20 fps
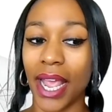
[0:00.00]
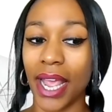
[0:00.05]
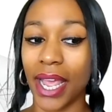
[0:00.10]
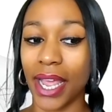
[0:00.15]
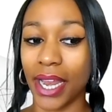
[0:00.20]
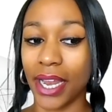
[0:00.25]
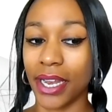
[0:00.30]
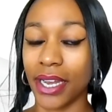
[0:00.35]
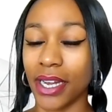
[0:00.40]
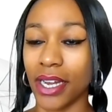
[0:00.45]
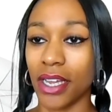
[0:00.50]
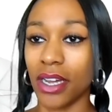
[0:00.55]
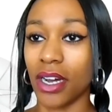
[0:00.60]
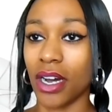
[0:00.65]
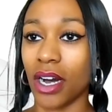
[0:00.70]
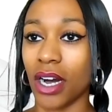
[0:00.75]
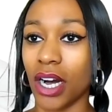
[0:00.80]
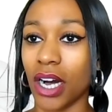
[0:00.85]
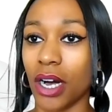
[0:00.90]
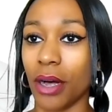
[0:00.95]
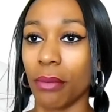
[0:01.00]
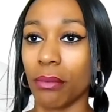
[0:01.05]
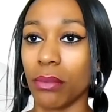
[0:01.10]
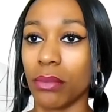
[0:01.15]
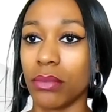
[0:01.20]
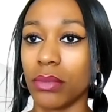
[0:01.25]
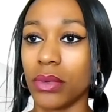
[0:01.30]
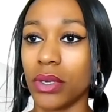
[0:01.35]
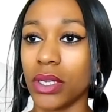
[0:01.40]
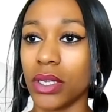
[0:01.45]
and
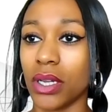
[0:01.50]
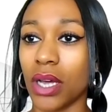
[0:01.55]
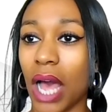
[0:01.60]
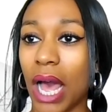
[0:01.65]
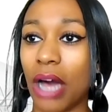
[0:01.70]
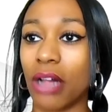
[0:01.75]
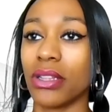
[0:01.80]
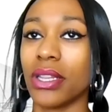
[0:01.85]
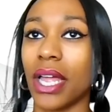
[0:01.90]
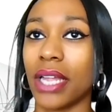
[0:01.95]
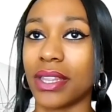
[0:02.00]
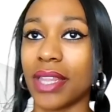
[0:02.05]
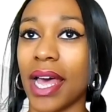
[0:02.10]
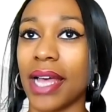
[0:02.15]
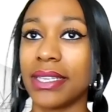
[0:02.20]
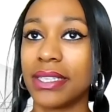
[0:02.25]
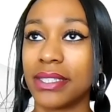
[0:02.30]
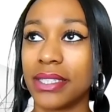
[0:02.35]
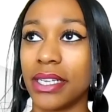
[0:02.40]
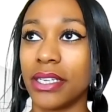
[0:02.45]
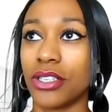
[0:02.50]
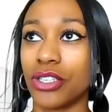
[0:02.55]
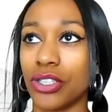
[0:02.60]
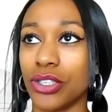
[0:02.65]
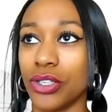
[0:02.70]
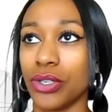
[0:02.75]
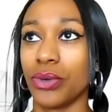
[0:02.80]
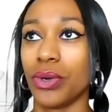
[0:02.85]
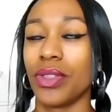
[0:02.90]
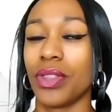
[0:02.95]
I'll let that sit
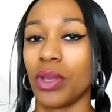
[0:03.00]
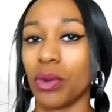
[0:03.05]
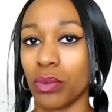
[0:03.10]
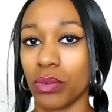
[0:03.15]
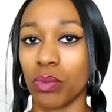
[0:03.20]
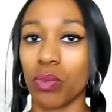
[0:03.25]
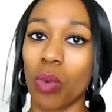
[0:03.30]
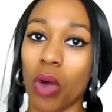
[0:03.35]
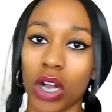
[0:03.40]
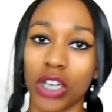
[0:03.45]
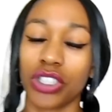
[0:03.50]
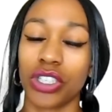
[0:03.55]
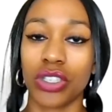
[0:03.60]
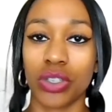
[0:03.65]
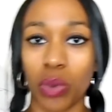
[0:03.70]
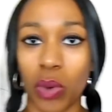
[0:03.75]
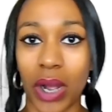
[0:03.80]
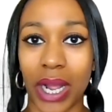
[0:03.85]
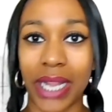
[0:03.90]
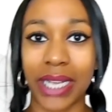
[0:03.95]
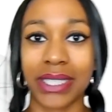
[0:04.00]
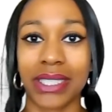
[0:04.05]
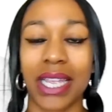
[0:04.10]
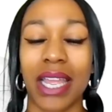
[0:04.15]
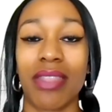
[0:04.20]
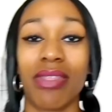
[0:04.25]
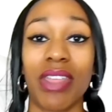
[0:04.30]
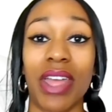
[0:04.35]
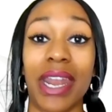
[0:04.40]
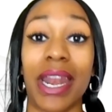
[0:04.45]
too, and then wash it twice,
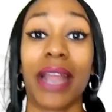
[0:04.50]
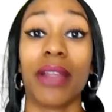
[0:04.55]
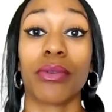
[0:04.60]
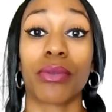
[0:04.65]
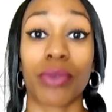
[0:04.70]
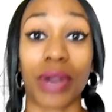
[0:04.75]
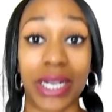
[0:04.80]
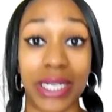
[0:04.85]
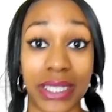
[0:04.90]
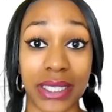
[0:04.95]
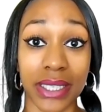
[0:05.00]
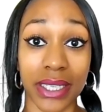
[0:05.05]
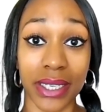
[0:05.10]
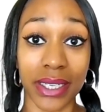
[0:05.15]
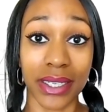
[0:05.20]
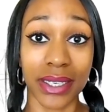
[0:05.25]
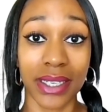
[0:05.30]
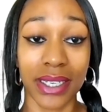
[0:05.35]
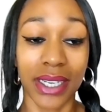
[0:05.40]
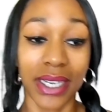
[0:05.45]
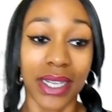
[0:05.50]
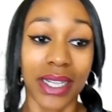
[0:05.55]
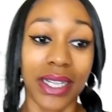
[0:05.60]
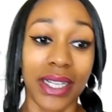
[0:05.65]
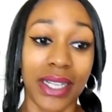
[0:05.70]
and then I rinse it.